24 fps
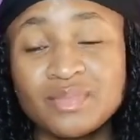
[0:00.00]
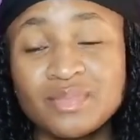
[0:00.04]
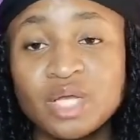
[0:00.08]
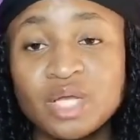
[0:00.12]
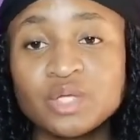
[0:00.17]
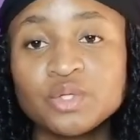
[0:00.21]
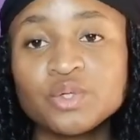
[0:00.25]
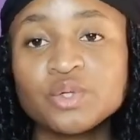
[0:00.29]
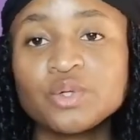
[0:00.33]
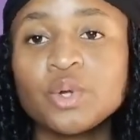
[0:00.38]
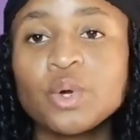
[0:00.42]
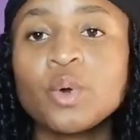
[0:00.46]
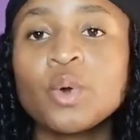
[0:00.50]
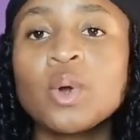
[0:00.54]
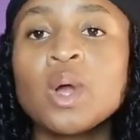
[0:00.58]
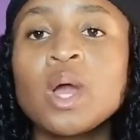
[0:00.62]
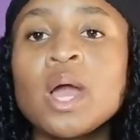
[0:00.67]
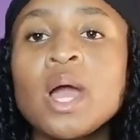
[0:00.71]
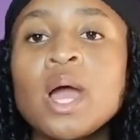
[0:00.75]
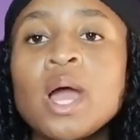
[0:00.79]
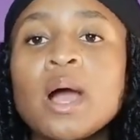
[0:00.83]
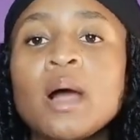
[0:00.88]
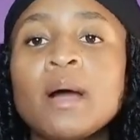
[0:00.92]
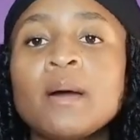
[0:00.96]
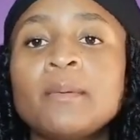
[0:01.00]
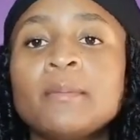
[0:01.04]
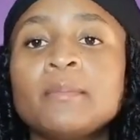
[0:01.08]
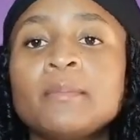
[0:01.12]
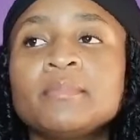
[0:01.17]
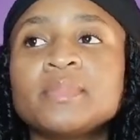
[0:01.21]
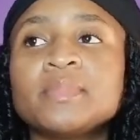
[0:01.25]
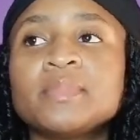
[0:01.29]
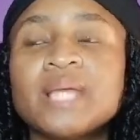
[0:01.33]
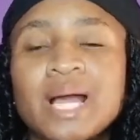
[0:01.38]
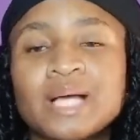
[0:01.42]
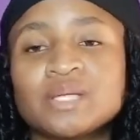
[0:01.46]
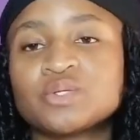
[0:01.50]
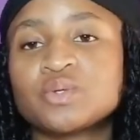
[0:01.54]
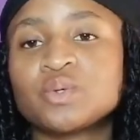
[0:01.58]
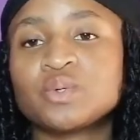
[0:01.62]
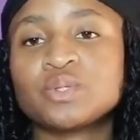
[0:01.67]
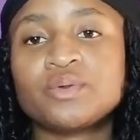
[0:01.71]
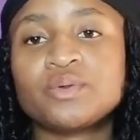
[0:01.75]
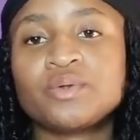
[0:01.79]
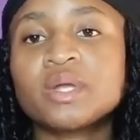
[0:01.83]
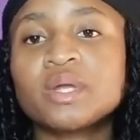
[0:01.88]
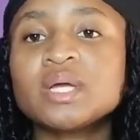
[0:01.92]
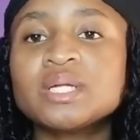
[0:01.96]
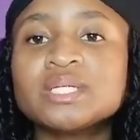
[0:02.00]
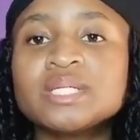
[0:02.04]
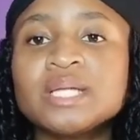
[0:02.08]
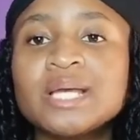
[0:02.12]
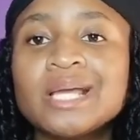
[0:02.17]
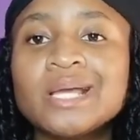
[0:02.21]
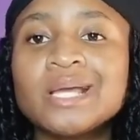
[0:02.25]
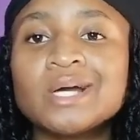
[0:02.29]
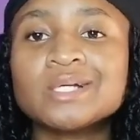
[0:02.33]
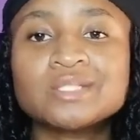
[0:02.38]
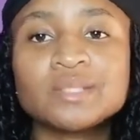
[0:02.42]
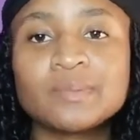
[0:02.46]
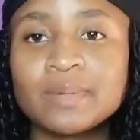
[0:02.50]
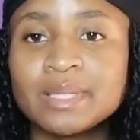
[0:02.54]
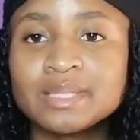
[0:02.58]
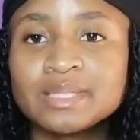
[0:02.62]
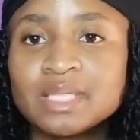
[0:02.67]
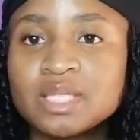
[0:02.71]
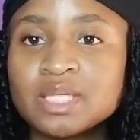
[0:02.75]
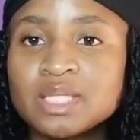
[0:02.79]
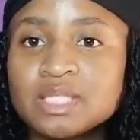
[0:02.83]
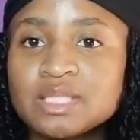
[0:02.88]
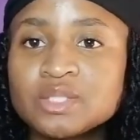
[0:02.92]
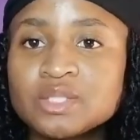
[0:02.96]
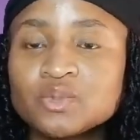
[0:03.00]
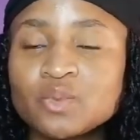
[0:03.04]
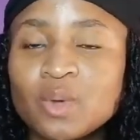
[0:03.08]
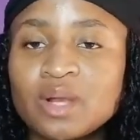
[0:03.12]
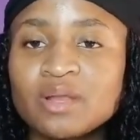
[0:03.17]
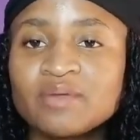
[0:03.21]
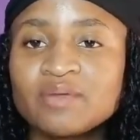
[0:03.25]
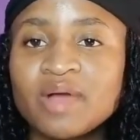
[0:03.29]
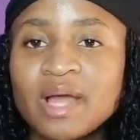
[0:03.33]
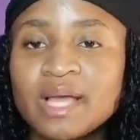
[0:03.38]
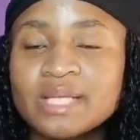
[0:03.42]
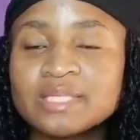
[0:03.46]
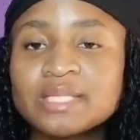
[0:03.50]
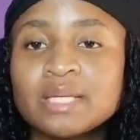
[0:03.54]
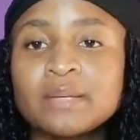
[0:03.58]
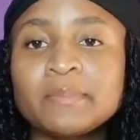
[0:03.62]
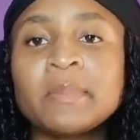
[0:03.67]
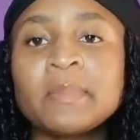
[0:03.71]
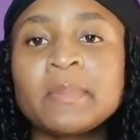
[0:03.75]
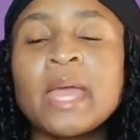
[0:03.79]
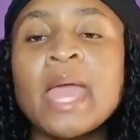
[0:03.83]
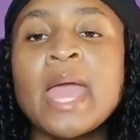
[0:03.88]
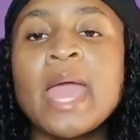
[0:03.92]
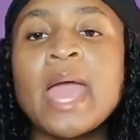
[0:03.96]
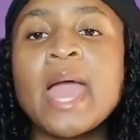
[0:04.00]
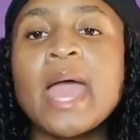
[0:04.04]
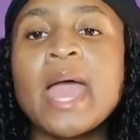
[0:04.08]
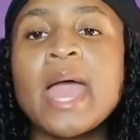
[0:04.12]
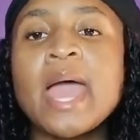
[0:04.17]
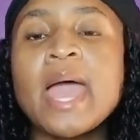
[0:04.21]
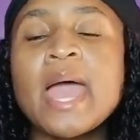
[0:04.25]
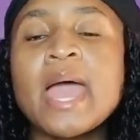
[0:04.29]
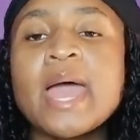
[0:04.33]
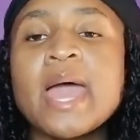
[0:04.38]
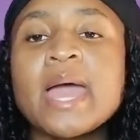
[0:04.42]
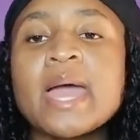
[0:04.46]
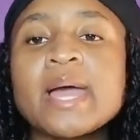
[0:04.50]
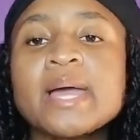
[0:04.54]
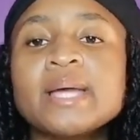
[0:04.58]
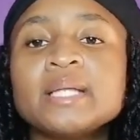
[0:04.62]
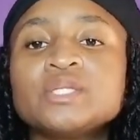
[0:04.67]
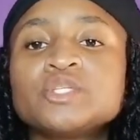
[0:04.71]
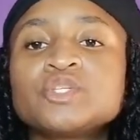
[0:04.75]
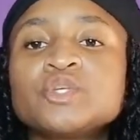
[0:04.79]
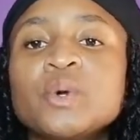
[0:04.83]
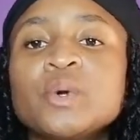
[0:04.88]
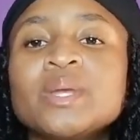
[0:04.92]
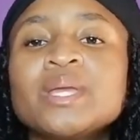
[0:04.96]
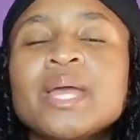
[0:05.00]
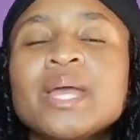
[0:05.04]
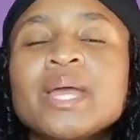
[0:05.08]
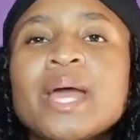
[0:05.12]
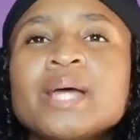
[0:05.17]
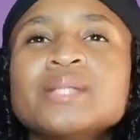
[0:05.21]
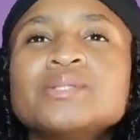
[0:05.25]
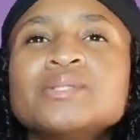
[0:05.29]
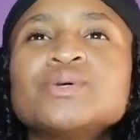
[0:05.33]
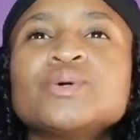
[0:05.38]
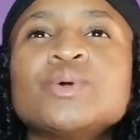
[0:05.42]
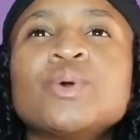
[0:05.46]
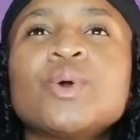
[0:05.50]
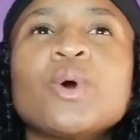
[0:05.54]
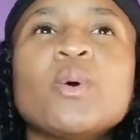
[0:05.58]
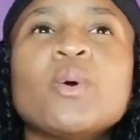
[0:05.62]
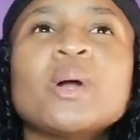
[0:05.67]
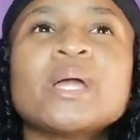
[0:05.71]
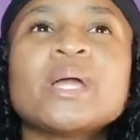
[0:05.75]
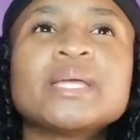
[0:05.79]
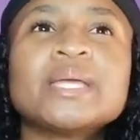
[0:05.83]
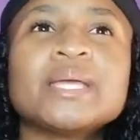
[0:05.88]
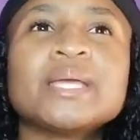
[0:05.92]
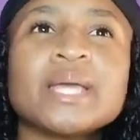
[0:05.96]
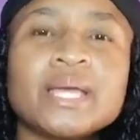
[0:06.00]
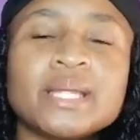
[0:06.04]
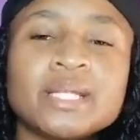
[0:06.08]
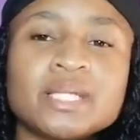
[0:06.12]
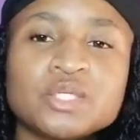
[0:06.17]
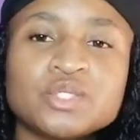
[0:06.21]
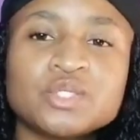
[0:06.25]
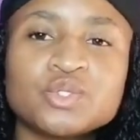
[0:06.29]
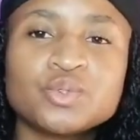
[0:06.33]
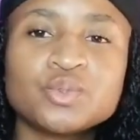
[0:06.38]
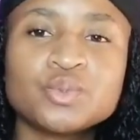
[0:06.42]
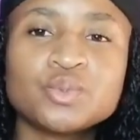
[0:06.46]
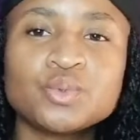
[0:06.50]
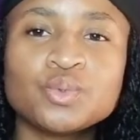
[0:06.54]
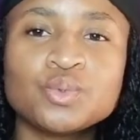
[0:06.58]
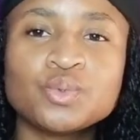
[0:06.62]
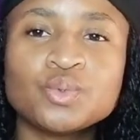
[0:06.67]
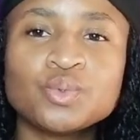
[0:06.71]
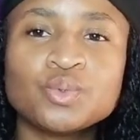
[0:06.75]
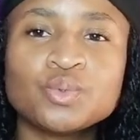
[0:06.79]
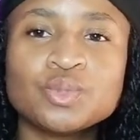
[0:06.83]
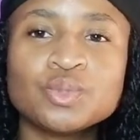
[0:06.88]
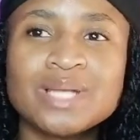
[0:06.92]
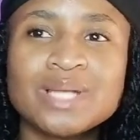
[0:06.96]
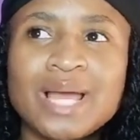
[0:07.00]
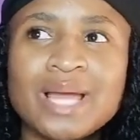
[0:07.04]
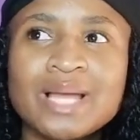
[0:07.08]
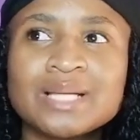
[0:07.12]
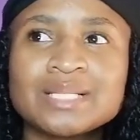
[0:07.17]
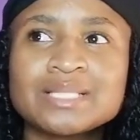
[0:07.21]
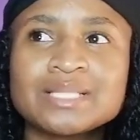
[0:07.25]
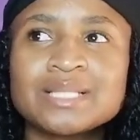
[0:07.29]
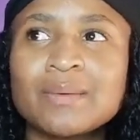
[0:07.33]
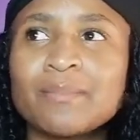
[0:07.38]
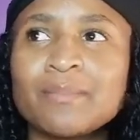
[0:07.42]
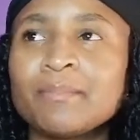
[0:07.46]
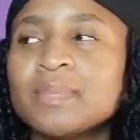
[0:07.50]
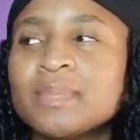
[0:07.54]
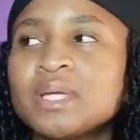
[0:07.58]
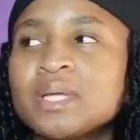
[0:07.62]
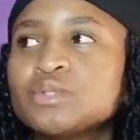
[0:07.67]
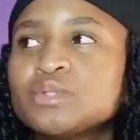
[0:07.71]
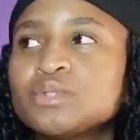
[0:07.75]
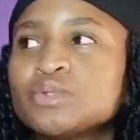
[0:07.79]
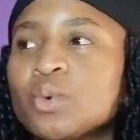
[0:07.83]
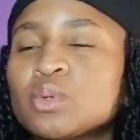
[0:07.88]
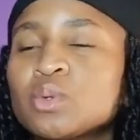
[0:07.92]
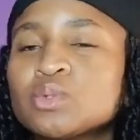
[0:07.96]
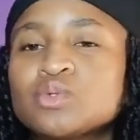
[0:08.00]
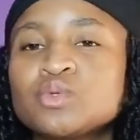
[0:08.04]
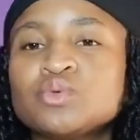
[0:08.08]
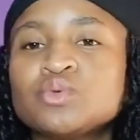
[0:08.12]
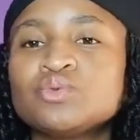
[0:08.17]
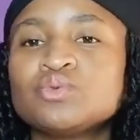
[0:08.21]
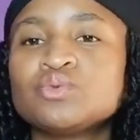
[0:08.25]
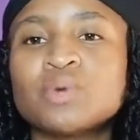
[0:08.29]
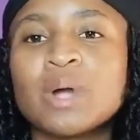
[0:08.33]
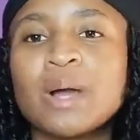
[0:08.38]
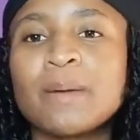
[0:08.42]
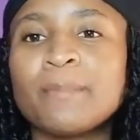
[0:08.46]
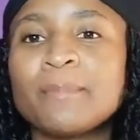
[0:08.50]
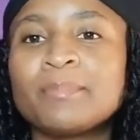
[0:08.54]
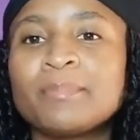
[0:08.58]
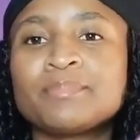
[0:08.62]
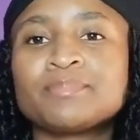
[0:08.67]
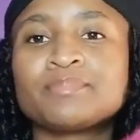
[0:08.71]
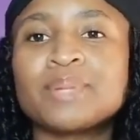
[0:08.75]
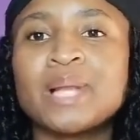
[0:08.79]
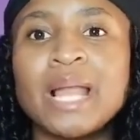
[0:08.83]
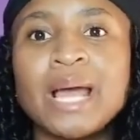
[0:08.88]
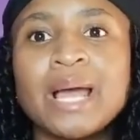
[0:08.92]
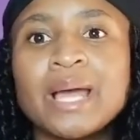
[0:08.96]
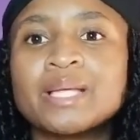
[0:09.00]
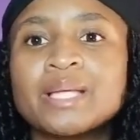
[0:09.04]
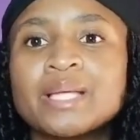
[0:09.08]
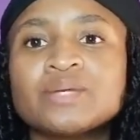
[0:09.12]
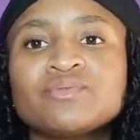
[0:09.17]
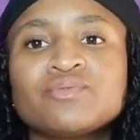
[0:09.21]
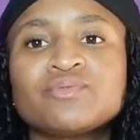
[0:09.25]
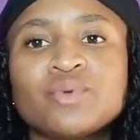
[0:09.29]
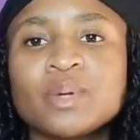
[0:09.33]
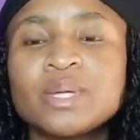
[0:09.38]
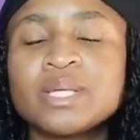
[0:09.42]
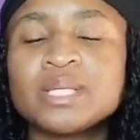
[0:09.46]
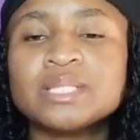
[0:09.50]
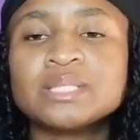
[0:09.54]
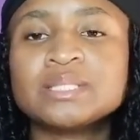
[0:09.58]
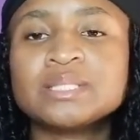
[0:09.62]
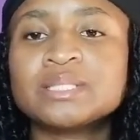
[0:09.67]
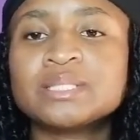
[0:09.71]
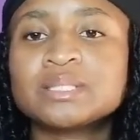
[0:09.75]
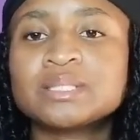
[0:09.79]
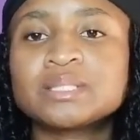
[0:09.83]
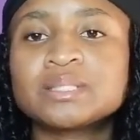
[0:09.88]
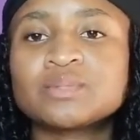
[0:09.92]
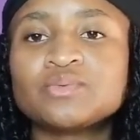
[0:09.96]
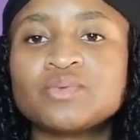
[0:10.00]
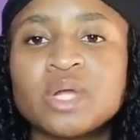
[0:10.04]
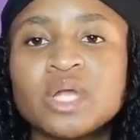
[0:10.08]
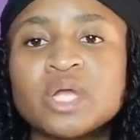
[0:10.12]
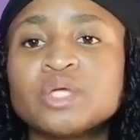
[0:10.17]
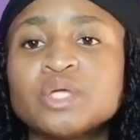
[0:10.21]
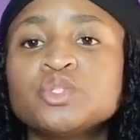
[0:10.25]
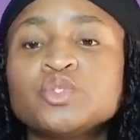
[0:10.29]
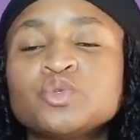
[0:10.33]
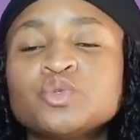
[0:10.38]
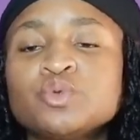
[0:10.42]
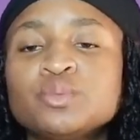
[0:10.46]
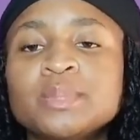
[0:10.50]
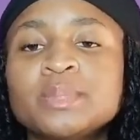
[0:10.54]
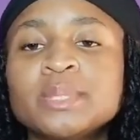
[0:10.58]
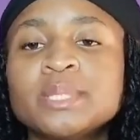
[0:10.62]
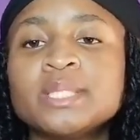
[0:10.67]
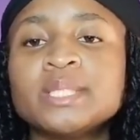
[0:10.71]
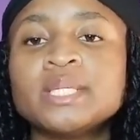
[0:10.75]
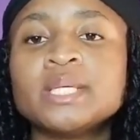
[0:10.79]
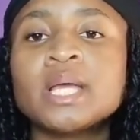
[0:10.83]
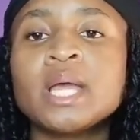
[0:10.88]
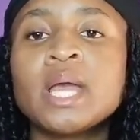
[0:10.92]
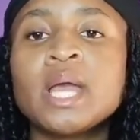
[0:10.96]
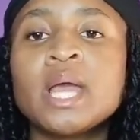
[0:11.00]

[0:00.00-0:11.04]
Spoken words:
you know. Yeah, so the record automatically disqualifies him. And so he had to go again to like submit or to apply for his record to be